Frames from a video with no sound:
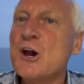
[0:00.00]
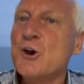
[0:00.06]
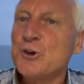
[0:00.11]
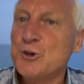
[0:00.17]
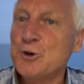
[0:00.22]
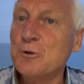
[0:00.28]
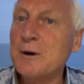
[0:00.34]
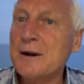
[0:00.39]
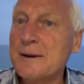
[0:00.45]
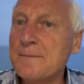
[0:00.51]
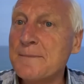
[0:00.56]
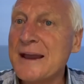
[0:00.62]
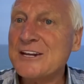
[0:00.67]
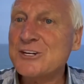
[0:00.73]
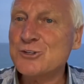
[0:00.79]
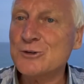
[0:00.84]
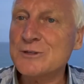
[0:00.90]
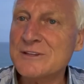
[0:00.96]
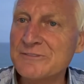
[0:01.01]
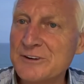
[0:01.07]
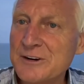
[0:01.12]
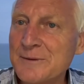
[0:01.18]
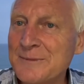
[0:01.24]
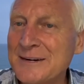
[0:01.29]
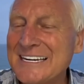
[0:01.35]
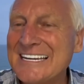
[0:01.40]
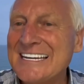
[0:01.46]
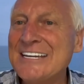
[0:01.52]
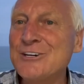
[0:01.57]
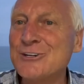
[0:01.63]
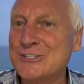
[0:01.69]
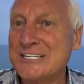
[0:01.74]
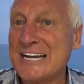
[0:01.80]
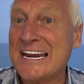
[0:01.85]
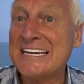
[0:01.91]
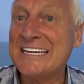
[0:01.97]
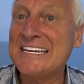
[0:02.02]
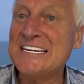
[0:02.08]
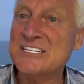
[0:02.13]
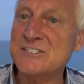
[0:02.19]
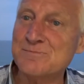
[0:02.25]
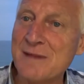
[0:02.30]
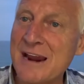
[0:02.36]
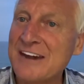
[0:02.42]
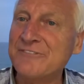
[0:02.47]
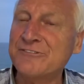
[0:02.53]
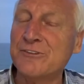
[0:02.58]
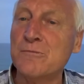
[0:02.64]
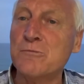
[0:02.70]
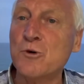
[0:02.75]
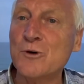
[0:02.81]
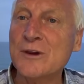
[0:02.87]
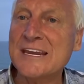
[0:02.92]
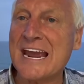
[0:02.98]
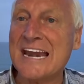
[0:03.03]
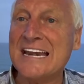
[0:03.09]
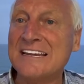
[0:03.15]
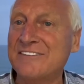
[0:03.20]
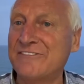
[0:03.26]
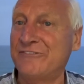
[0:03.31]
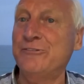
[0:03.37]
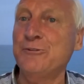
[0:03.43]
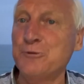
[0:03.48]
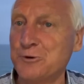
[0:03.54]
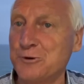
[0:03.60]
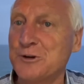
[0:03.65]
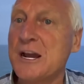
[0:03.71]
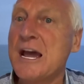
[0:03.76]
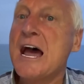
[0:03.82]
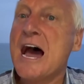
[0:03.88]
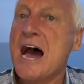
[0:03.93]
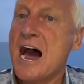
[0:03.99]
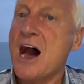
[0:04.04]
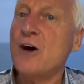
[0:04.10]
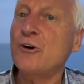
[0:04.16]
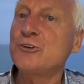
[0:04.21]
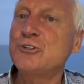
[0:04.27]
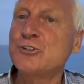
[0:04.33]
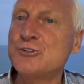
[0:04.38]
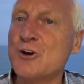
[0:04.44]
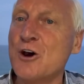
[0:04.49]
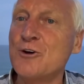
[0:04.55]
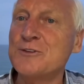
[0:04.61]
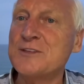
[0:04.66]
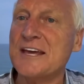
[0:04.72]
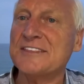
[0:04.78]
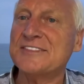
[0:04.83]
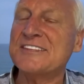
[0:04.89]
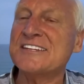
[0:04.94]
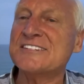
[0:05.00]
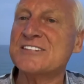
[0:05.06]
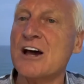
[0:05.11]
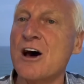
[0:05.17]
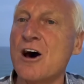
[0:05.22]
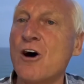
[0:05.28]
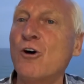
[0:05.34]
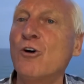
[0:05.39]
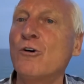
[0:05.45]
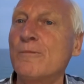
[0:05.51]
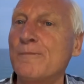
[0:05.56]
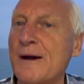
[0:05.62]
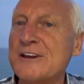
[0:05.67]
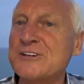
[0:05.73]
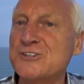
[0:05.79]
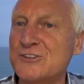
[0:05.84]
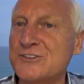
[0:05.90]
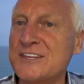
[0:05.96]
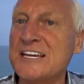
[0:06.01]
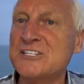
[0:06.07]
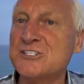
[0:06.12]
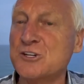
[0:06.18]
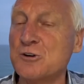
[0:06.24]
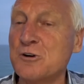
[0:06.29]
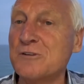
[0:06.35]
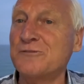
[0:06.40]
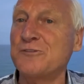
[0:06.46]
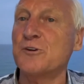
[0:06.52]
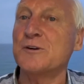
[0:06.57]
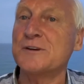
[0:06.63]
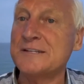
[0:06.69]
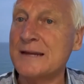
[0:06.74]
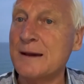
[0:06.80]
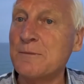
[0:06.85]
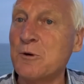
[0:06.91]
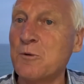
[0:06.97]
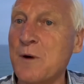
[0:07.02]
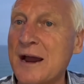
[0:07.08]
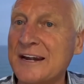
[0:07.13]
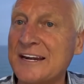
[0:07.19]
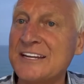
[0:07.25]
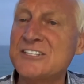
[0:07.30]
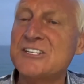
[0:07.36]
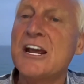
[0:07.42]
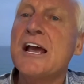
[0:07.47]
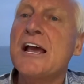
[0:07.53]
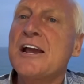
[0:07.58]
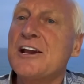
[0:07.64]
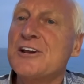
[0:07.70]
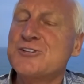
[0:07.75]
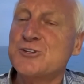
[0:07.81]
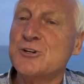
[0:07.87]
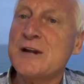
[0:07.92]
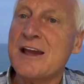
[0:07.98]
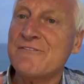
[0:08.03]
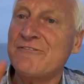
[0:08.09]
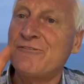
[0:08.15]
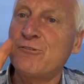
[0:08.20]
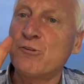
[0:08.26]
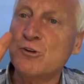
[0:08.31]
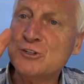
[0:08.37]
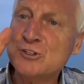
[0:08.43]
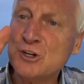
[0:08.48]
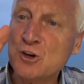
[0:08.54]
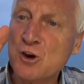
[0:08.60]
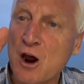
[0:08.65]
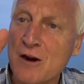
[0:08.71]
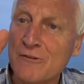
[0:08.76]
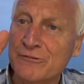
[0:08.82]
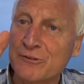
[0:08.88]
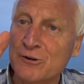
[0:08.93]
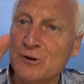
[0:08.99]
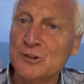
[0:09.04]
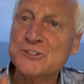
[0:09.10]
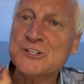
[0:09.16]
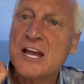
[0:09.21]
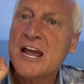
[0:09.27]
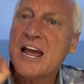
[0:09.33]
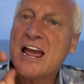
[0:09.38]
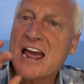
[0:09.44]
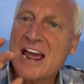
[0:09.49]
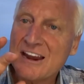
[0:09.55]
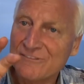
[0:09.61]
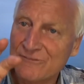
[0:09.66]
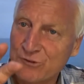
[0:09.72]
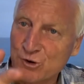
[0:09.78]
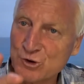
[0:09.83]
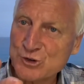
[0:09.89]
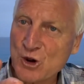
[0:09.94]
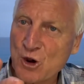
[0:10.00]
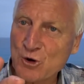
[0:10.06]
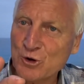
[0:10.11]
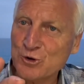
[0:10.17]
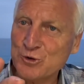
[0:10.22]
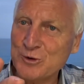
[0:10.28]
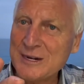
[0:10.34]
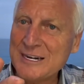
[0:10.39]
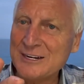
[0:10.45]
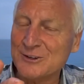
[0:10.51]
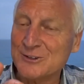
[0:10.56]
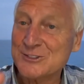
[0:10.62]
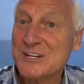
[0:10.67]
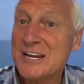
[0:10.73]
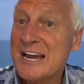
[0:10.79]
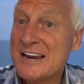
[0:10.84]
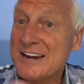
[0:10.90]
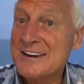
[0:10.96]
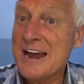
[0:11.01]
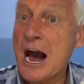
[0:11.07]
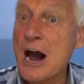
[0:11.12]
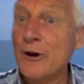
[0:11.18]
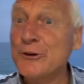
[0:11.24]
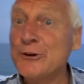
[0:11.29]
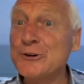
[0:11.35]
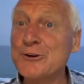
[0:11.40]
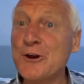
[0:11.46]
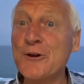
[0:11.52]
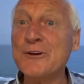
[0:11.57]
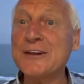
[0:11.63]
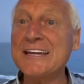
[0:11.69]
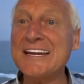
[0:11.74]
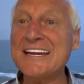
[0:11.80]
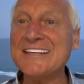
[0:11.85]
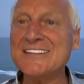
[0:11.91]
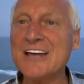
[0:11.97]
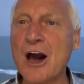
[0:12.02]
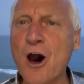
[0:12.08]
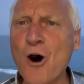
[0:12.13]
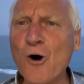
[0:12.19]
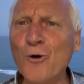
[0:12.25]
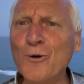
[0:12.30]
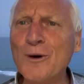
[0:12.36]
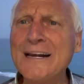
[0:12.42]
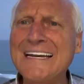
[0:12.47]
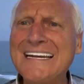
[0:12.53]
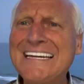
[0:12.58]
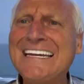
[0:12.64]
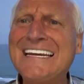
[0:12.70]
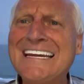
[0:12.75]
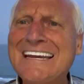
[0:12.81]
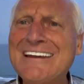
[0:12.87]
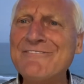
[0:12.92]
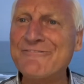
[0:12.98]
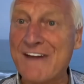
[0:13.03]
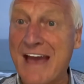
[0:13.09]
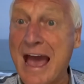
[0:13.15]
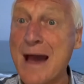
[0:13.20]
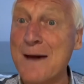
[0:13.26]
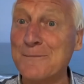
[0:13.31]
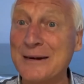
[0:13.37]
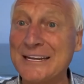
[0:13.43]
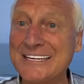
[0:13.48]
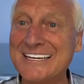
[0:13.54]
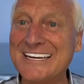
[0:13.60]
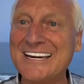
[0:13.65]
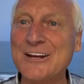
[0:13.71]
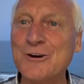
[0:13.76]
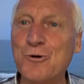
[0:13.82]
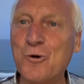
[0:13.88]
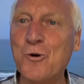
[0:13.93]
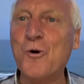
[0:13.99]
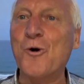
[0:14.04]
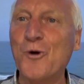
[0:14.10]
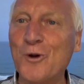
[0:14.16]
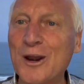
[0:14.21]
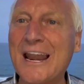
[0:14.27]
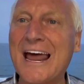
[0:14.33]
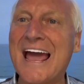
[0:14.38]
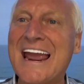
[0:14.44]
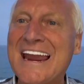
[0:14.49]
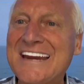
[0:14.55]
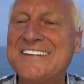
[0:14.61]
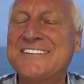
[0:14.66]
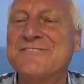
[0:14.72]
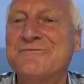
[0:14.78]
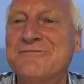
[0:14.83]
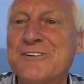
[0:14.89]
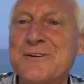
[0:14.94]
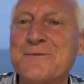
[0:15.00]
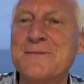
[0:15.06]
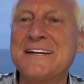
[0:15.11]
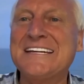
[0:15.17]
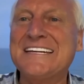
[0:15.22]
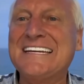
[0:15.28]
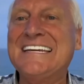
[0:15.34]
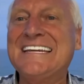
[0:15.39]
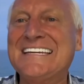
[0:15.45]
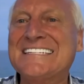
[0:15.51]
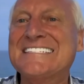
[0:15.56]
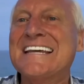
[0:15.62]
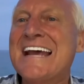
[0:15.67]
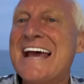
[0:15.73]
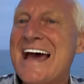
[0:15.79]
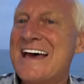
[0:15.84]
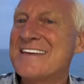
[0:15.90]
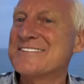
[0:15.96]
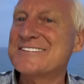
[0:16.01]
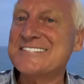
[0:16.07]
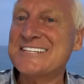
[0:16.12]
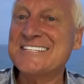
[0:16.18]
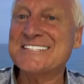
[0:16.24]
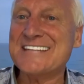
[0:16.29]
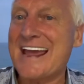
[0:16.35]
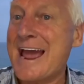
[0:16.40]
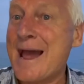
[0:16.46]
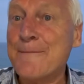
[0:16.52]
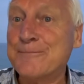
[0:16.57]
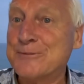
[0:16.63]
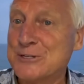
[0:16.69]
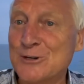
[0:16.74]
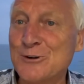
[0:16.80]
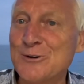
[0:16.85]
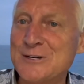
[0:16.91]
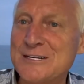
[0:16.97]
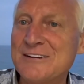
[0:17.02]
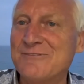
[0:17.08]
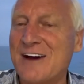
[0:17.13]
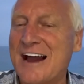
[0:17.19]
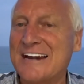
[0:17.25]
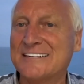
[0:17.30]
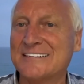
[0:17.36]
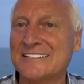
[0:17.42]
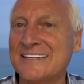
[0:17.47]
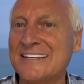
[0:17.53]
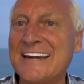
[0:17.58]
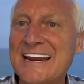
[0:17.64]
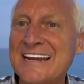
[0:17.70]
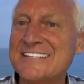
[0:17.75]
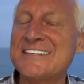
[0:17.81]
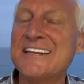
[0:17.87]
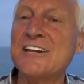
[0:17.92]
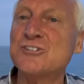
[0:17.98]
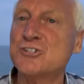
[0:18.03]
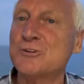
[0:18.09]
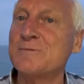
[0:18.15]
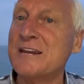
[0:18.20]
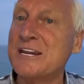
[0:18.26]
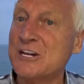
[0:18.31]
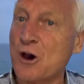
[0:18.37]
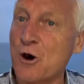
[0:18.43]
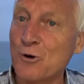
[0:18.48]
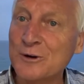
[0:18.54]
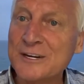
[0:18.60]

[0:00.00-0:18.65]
You want to make sure the vitamin E you're taking is made from organic food. How do you know that? There's a whole bunch of things to look for. Number one, it should have 4 tocopherols and 4 tocotrienols. Now you know you're getting the whole E family. You're getting all 8 vitamin E's, and this is absolutely vital. The next thing, it should be cold